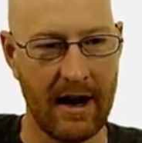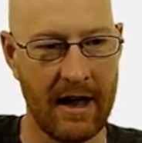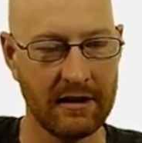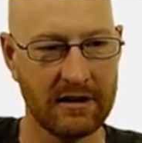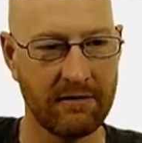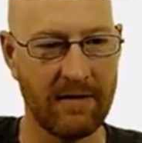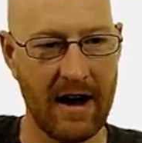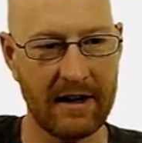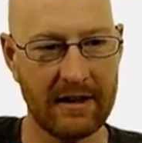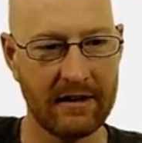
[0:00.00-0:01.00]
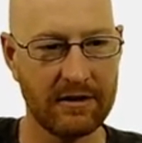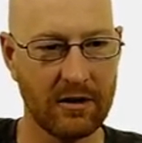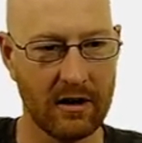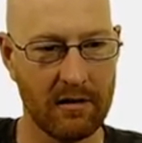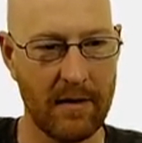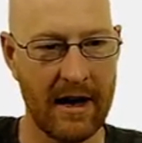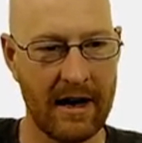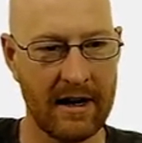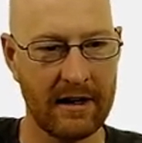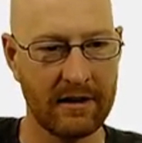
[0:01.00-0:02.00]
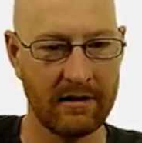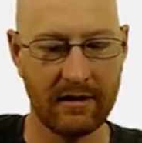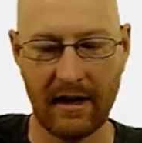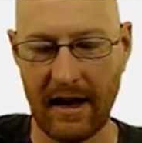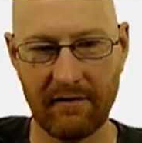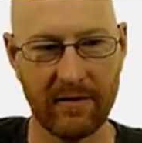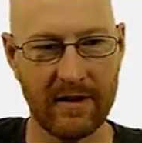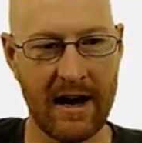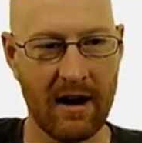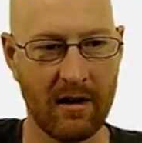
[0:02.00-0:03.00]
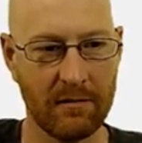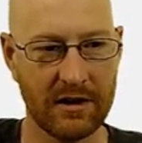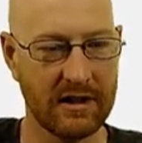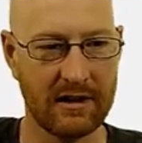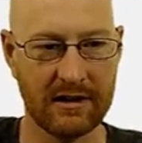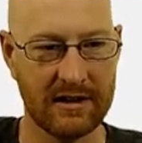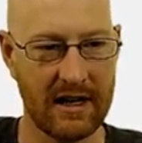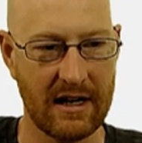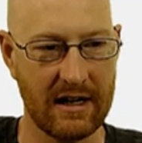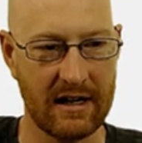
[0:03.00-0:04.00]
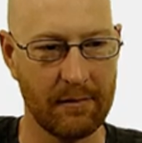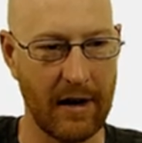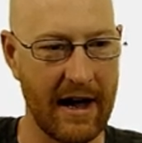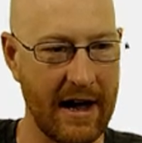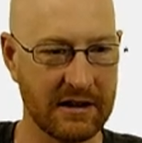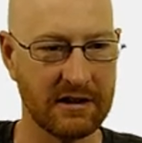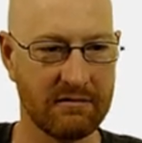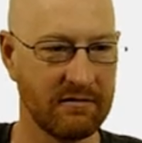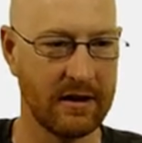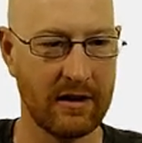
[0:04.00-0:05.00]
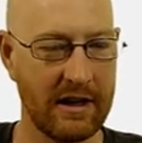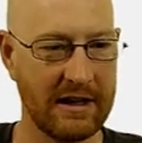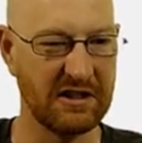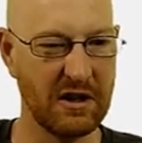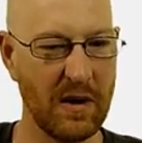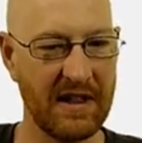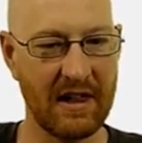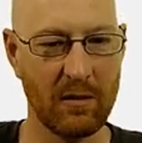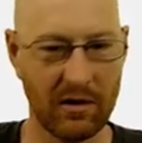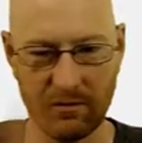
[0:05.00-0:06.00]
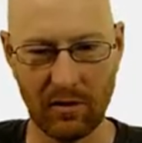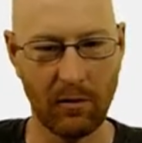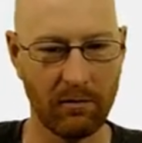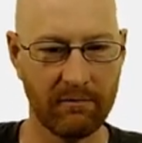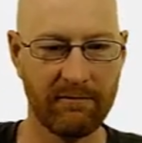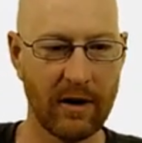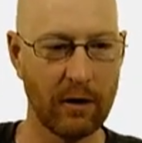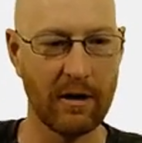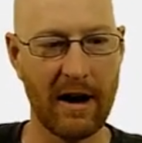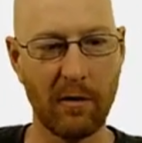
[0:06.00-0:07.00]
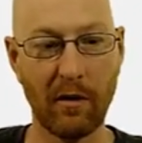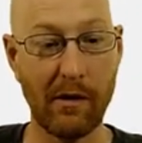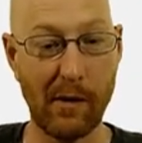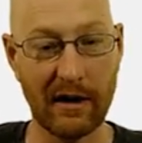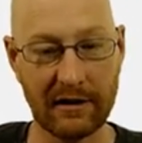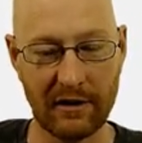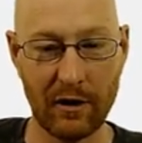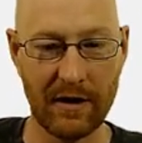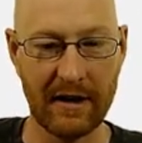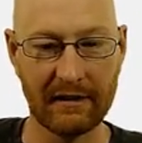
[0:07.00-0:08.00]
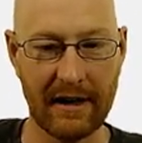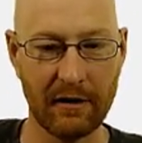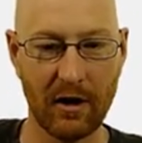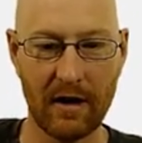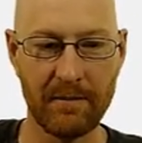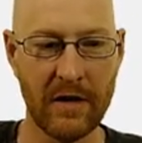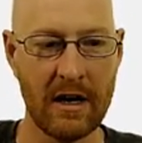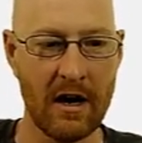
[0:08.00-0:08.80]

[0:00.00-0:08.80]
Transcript: And let's define it as our command. And for now, I'm just going to say uh, pass. It doesn't do anything. We'll, we'll figure out what we want to do with it later on.